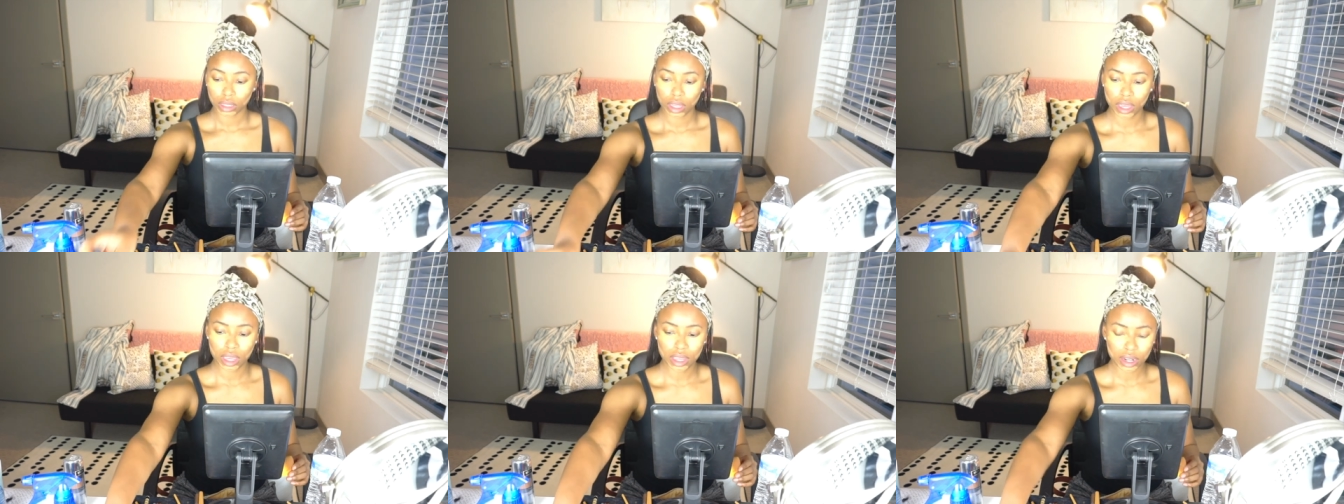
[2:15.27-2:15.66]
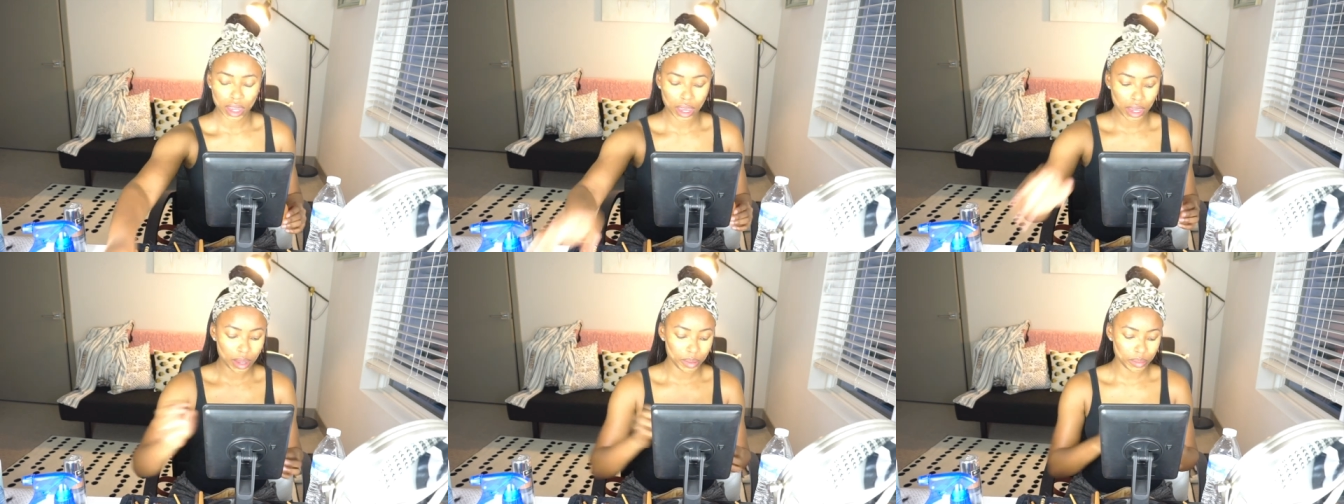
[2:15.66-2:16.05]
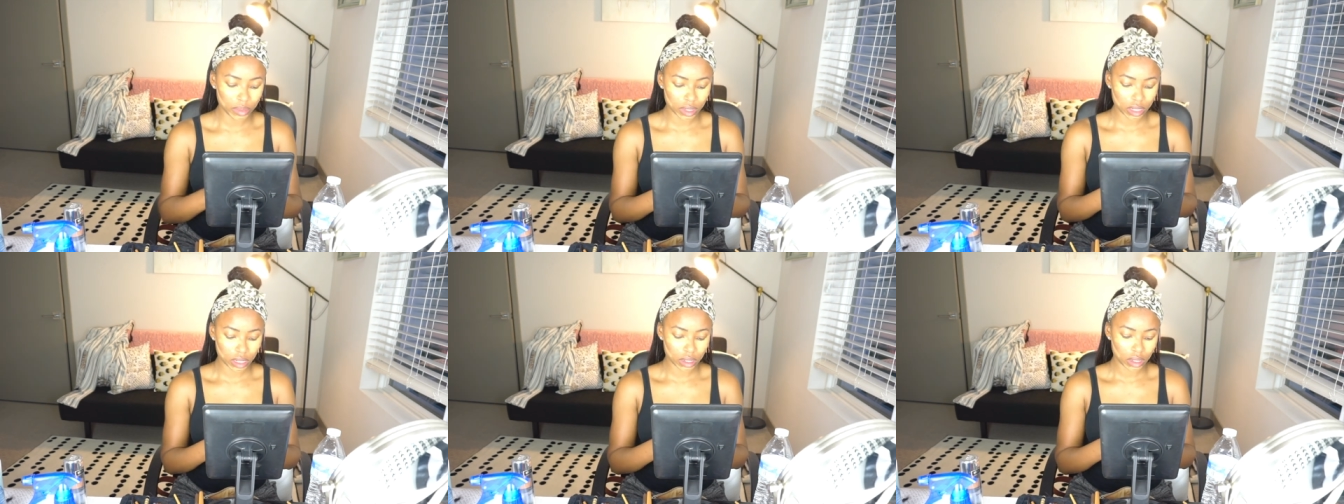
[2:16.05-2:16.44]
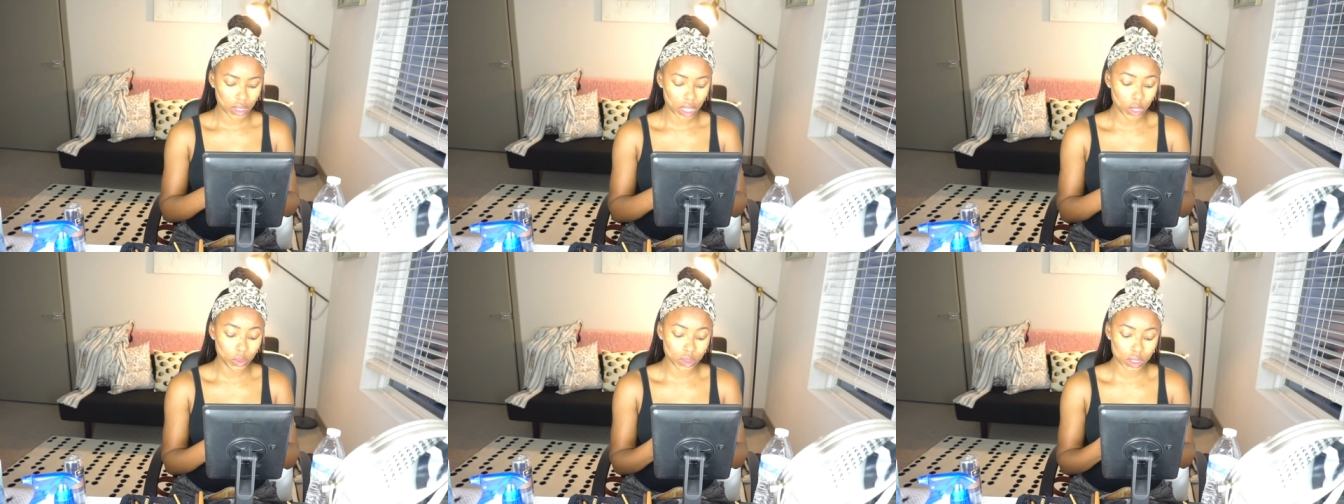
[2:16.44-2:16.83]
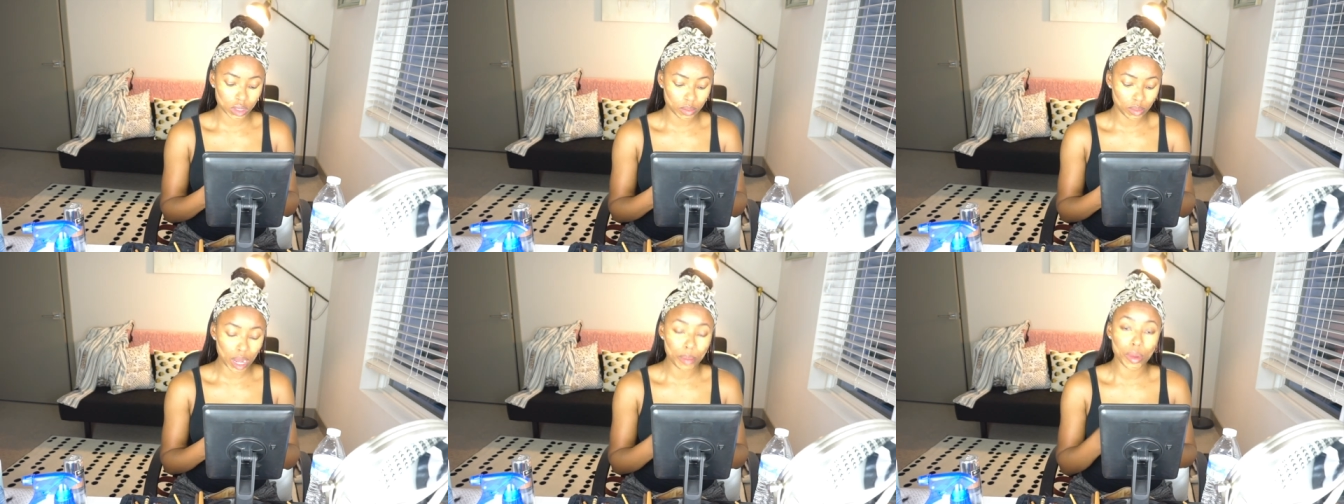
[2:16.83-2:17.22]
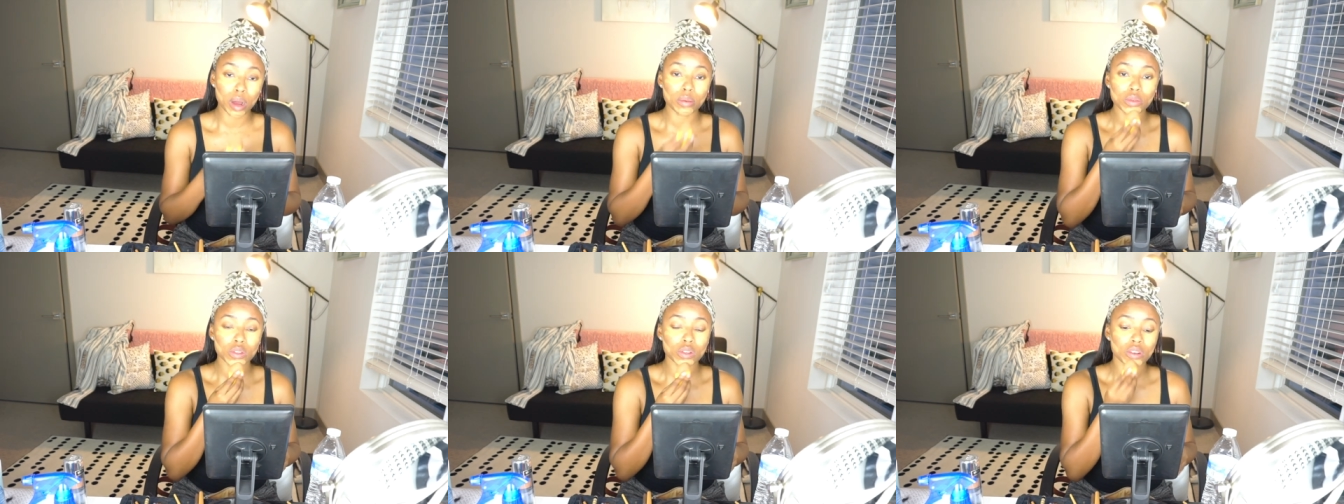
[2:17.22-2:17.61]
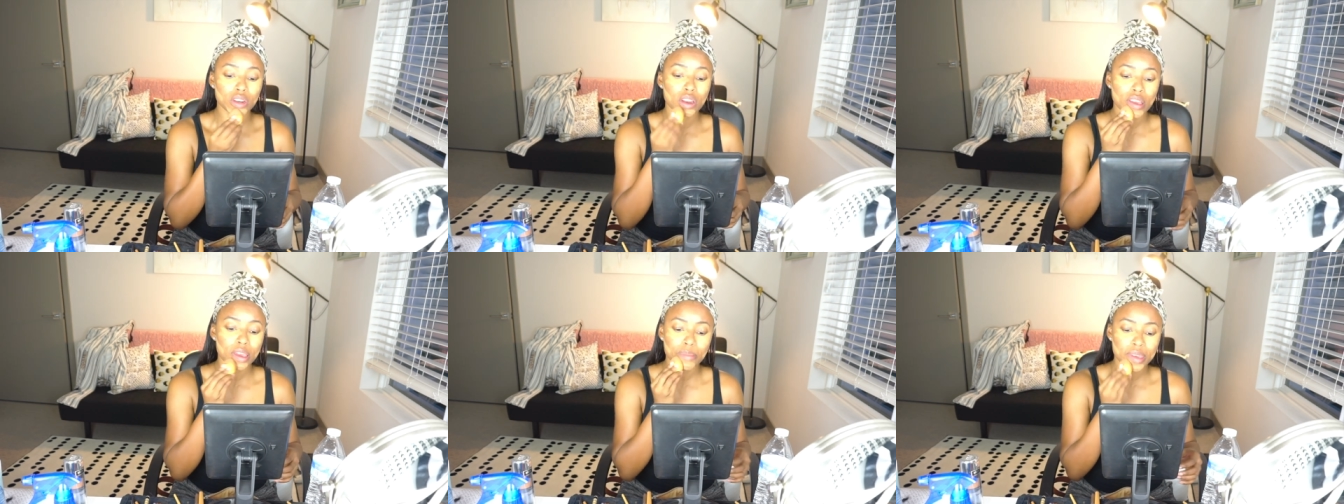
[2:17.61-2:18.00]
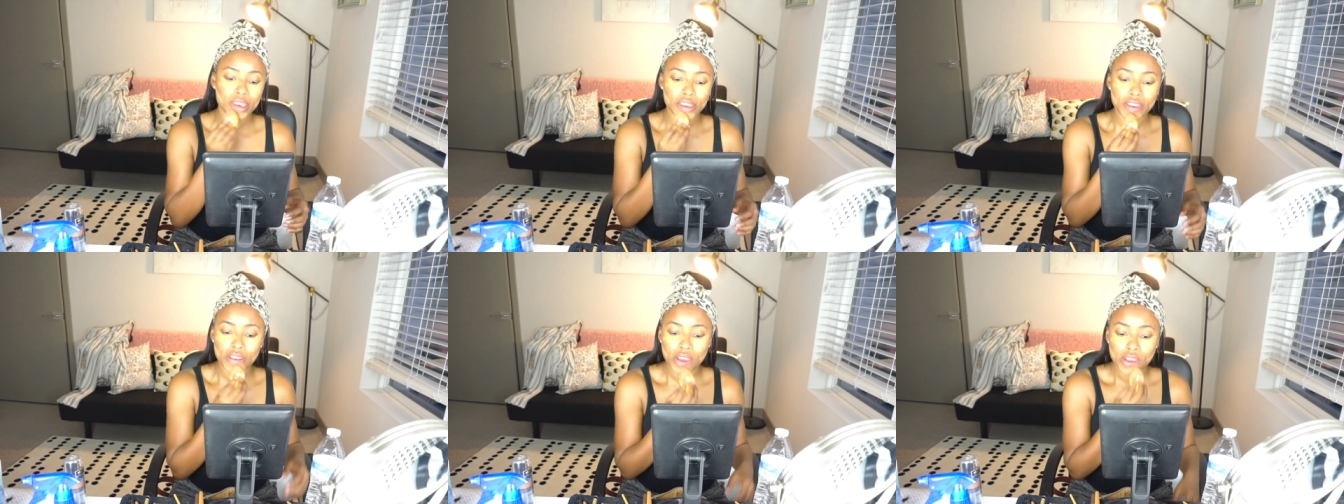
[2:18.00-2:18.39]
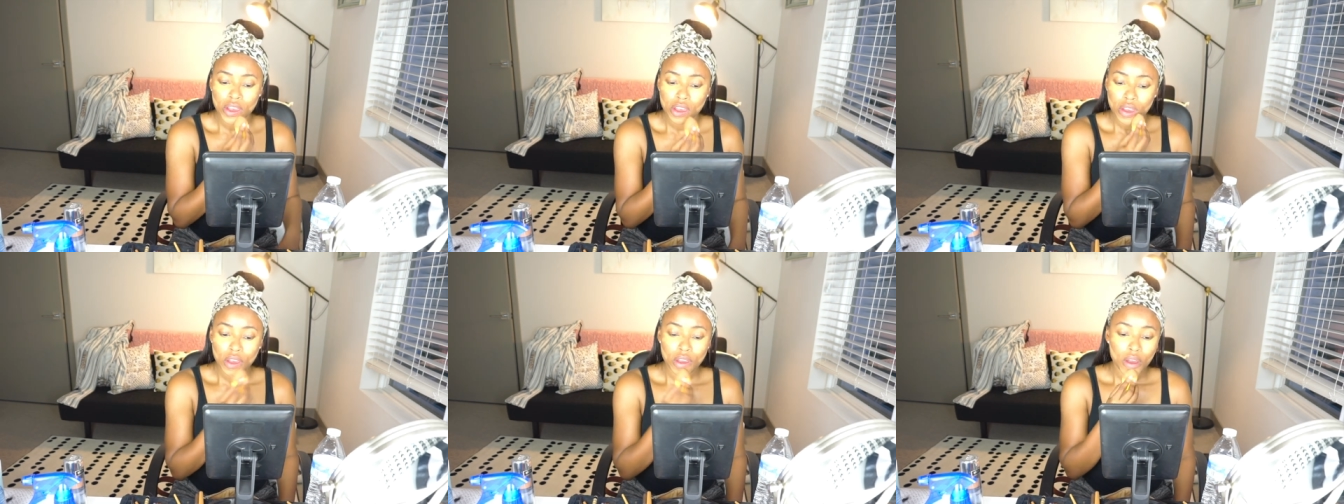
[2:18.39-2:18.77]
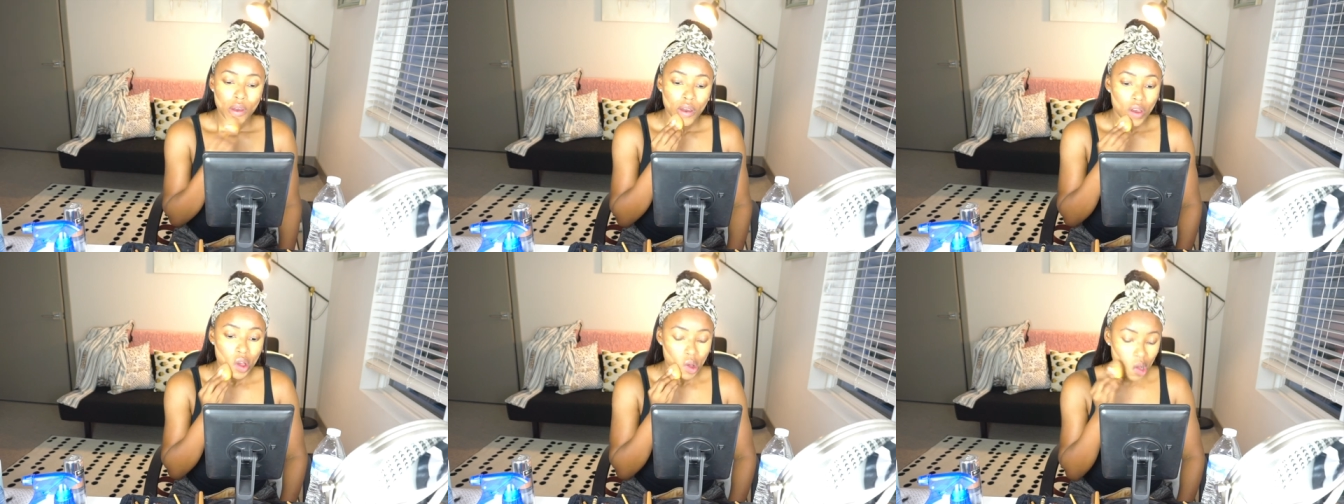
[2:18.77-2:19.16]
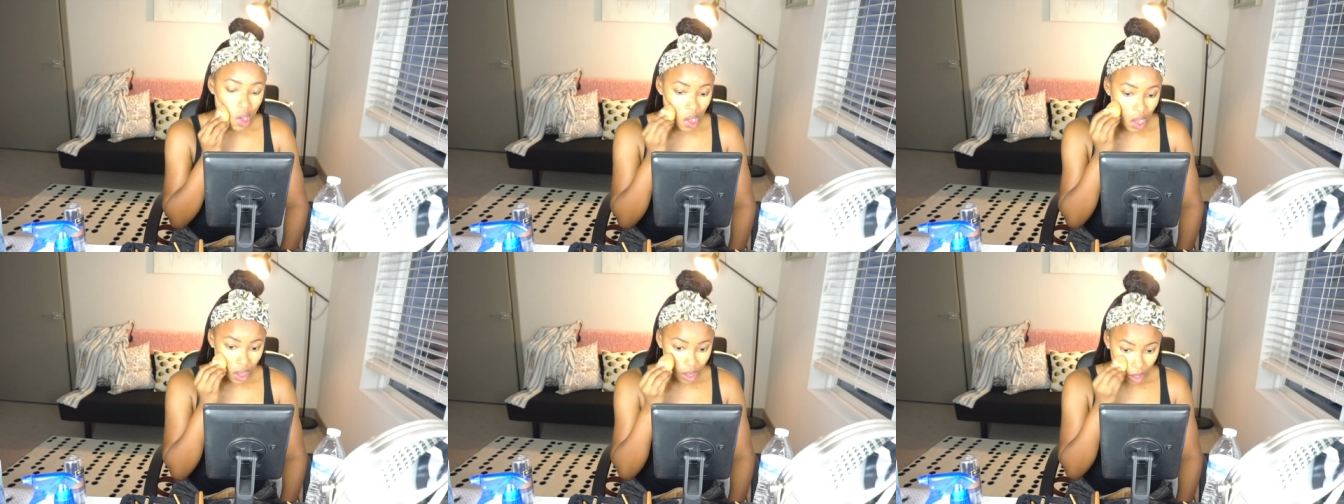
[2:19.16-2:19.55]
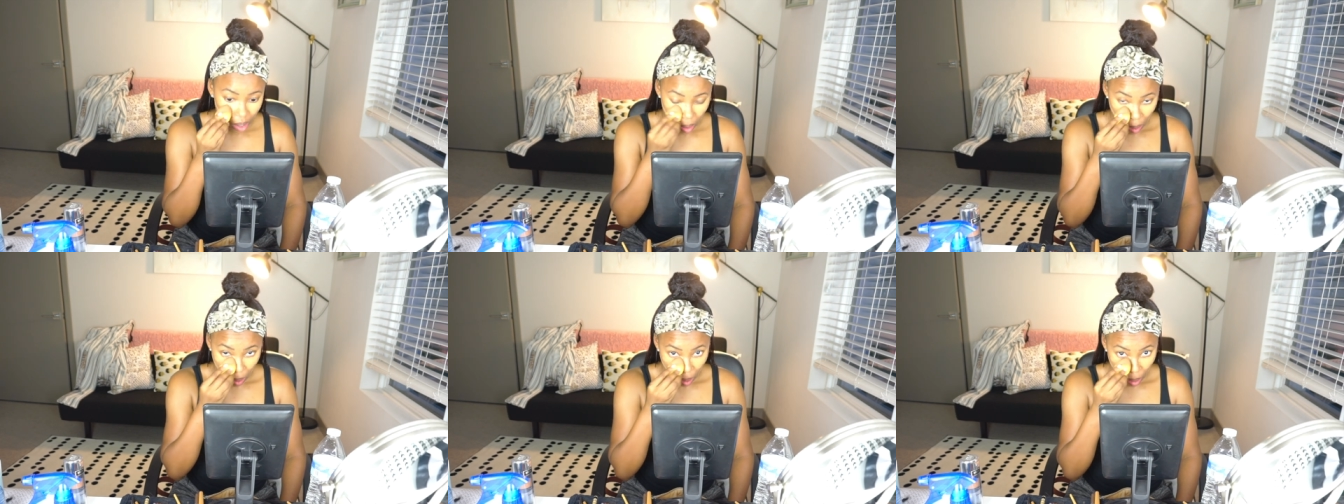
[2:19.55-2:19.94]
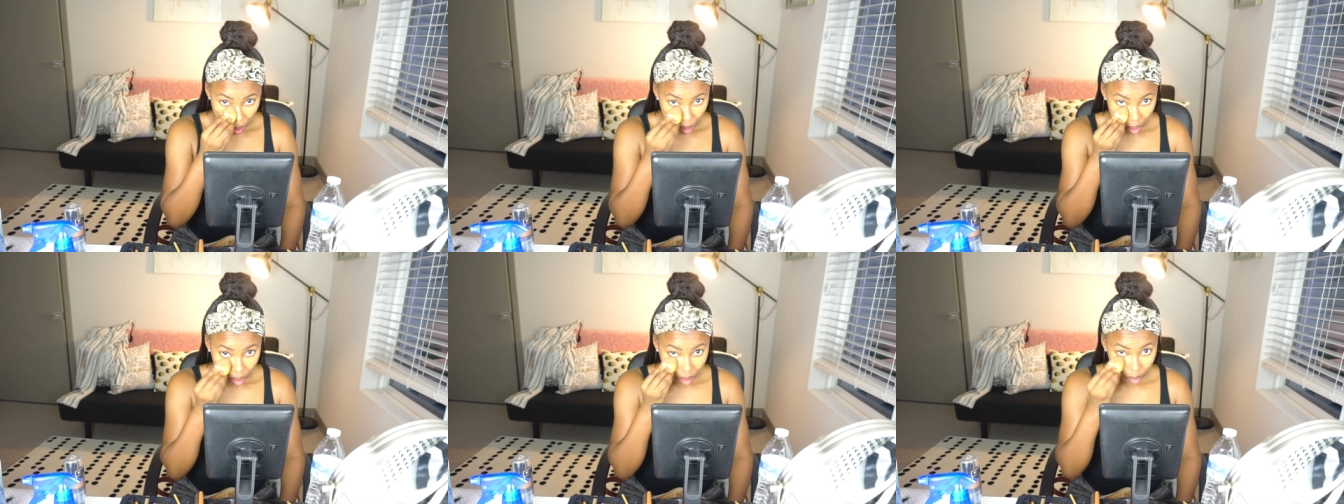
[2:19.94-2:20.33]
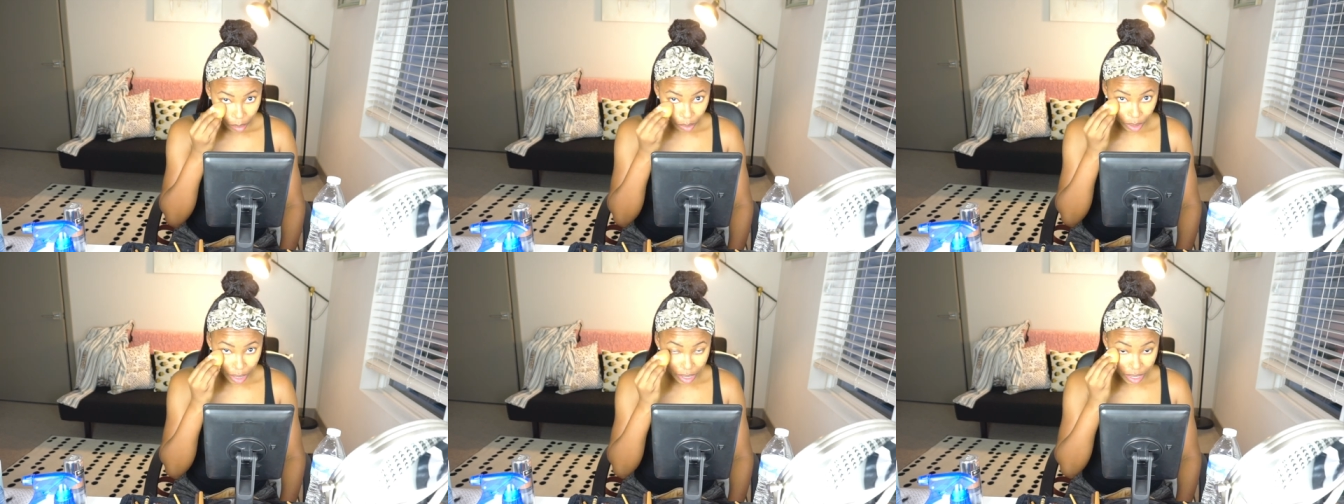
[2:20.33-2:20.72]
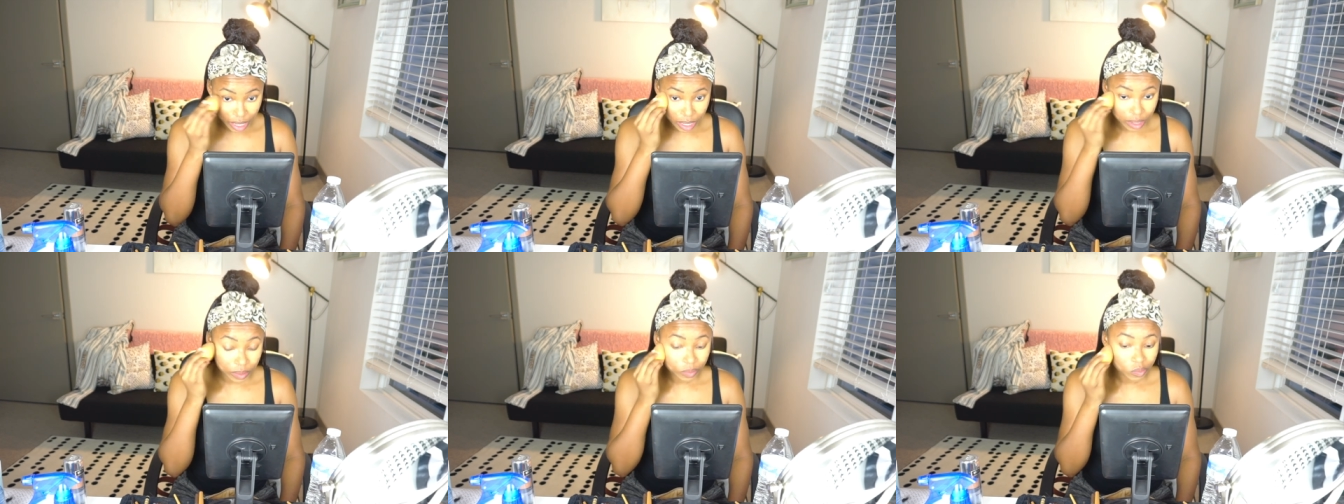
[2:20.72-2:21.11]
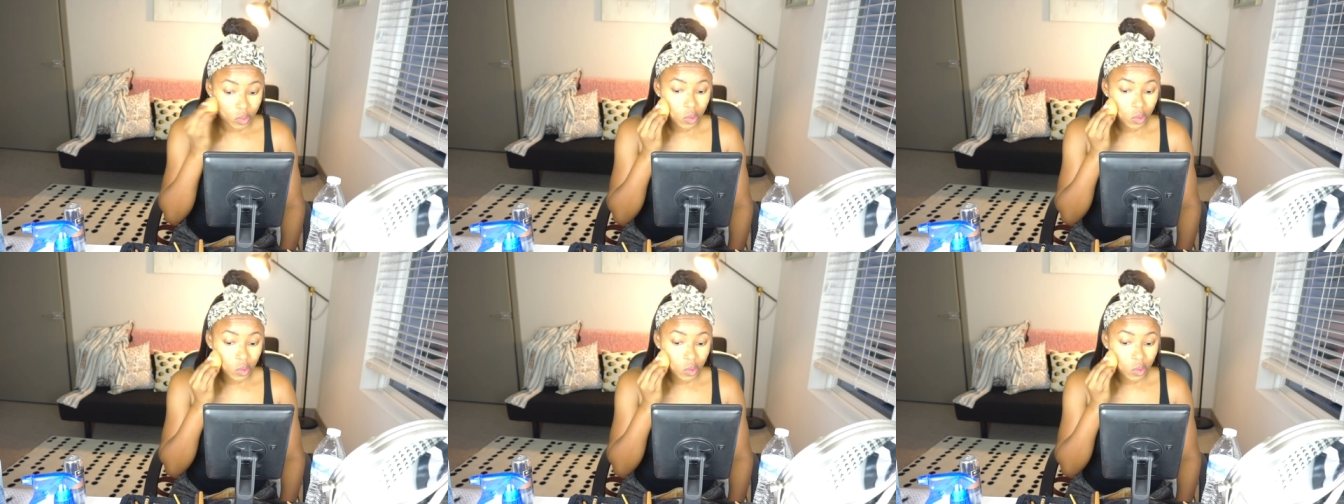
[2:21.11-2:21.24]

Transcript: He named, he was, my mom was gonna name me uh, Brittany.